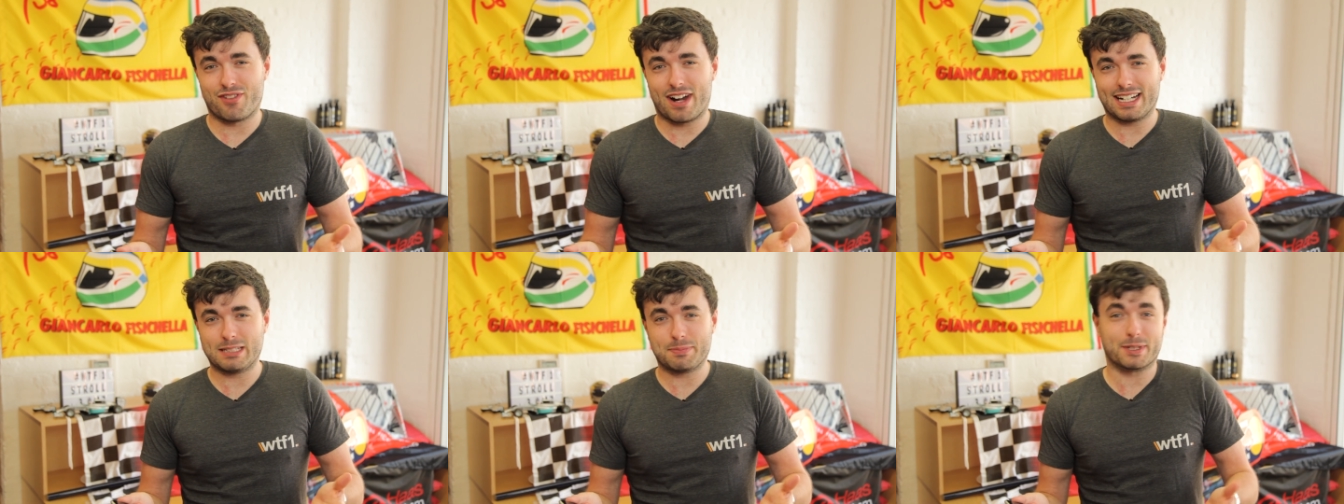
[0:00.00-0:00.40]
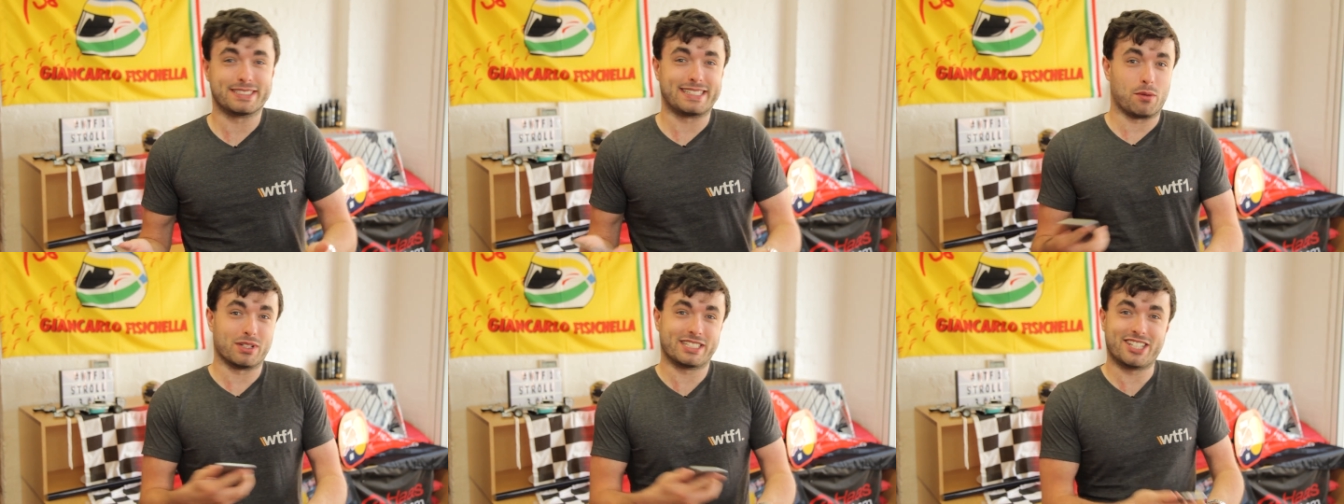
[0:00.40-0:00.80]
race because
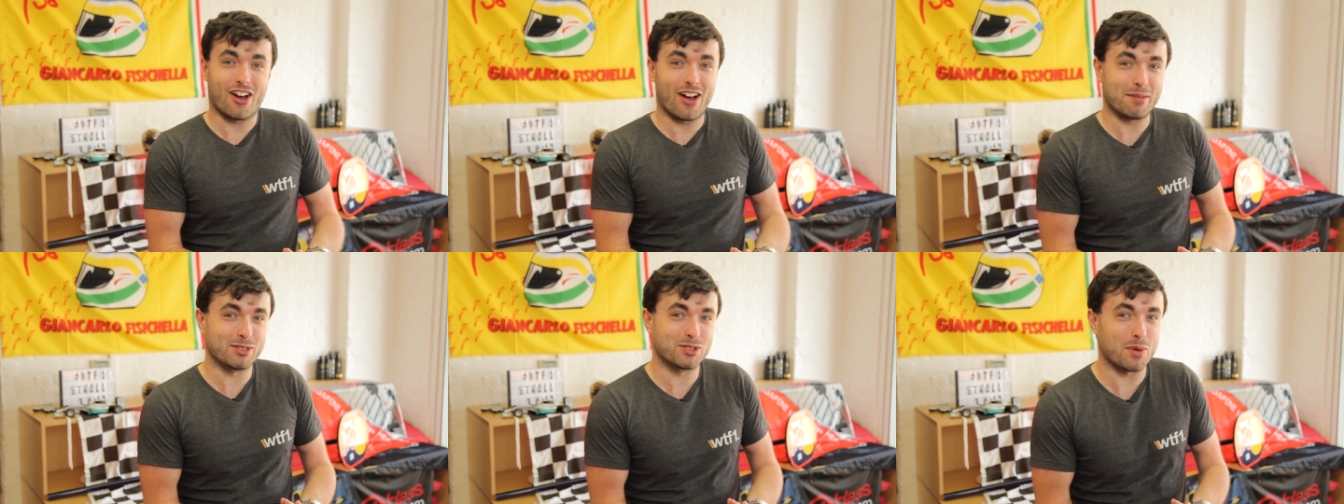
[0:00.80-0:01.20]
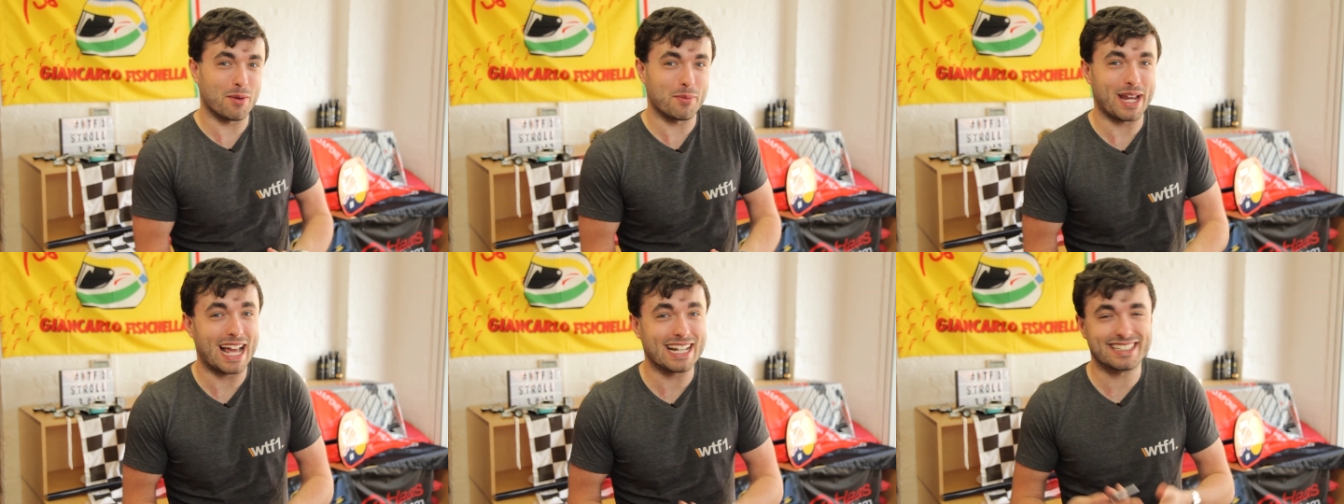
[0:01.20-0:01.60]
there was times where
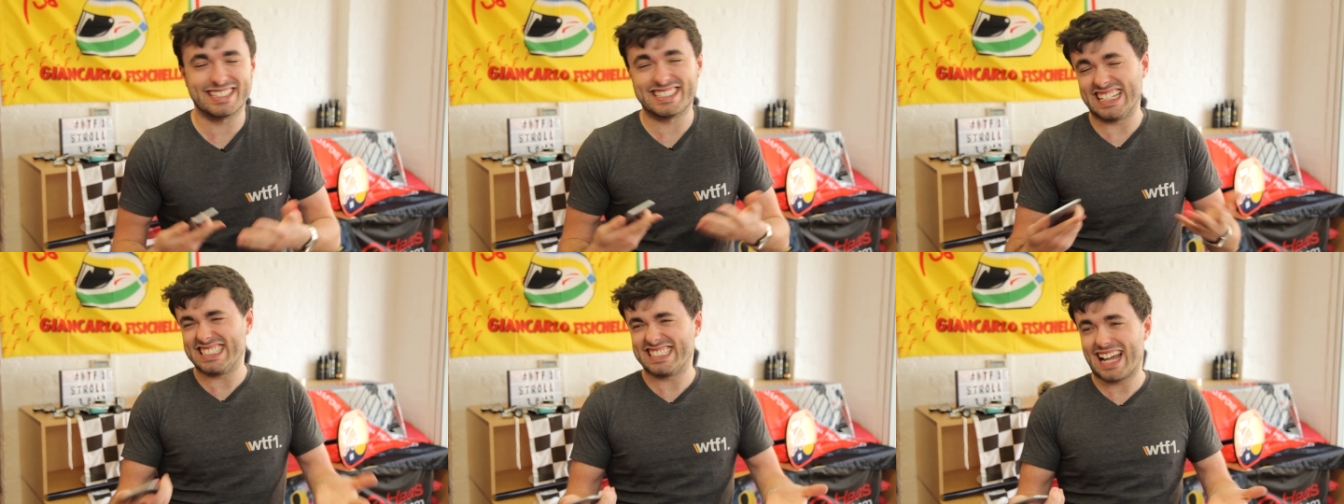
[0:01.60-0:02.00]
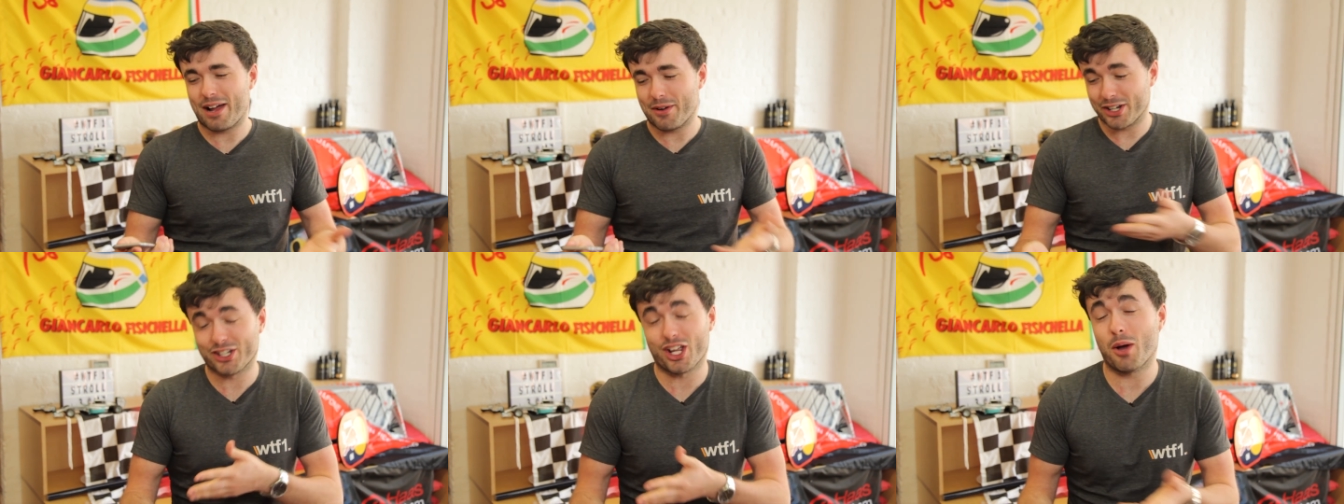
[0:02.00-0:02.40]
we had to sit
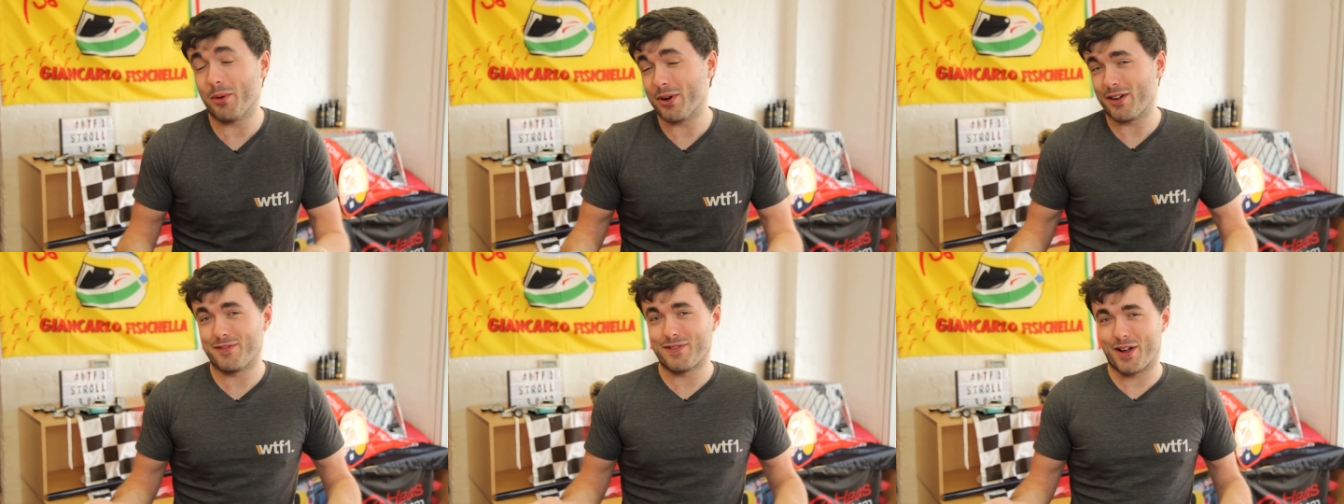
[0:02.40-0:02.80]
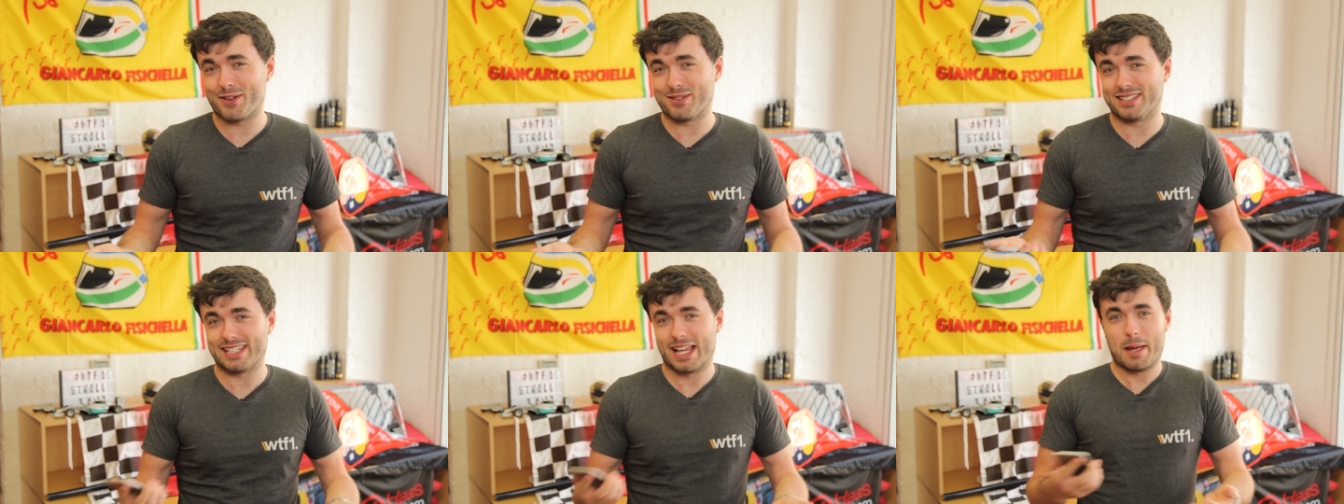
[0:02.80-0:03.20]
down and go on our
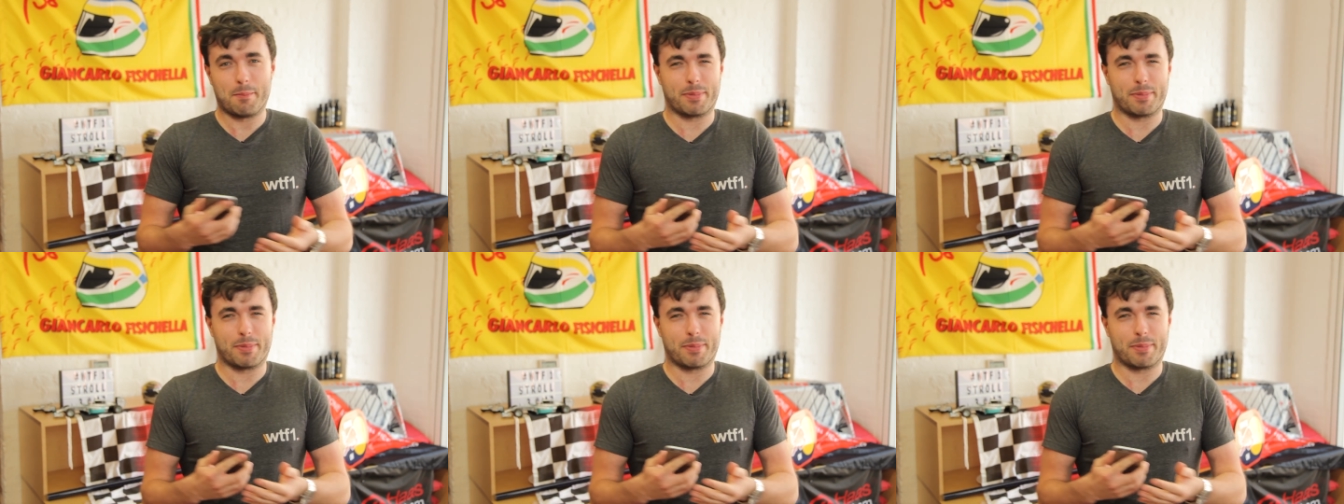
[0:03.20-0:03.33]
phones